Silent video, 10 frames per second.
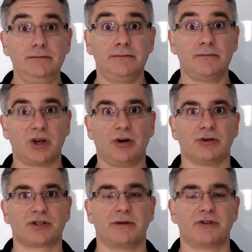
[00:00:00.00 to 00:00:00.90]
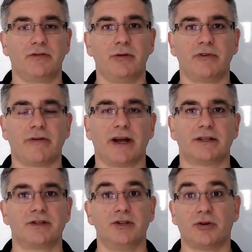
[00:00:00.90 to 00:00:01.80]
the concepts of human
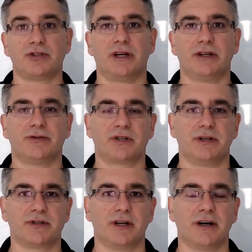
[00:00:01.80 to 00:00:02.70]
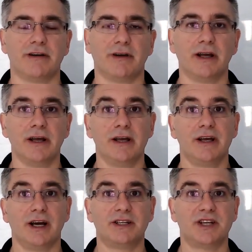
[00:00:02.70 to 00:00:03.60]
factors, non-technical skills in diving.
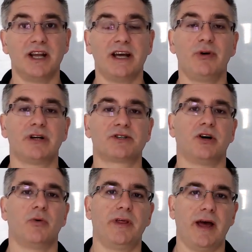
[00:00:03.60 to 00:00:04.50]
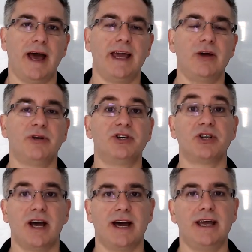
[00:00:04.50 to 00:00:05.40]
And today we're going to start with A, which
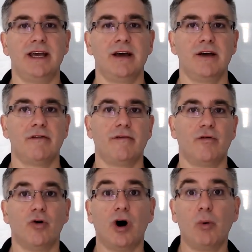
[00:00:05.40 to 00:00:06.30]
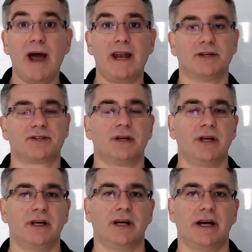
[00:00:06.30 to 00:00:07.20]
is A for awareness
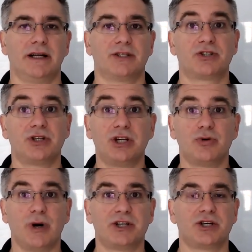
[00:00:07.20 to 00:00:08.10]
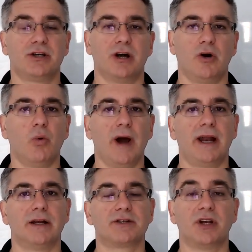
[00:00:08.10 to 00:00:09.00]
and situation
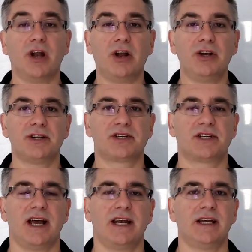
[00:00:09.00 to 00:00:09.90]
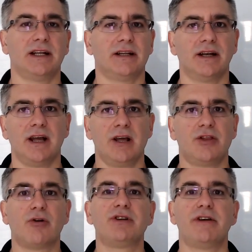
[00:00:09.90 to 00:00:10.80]
awareness and understanding that
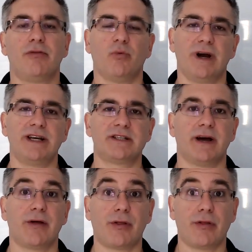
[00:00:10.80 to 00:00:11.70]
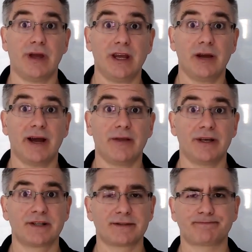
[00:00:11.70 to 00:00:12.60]
there are different ways about thinking about
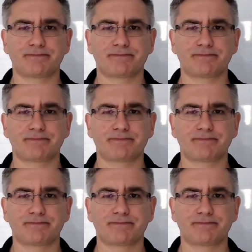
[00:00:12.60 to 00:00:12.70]
this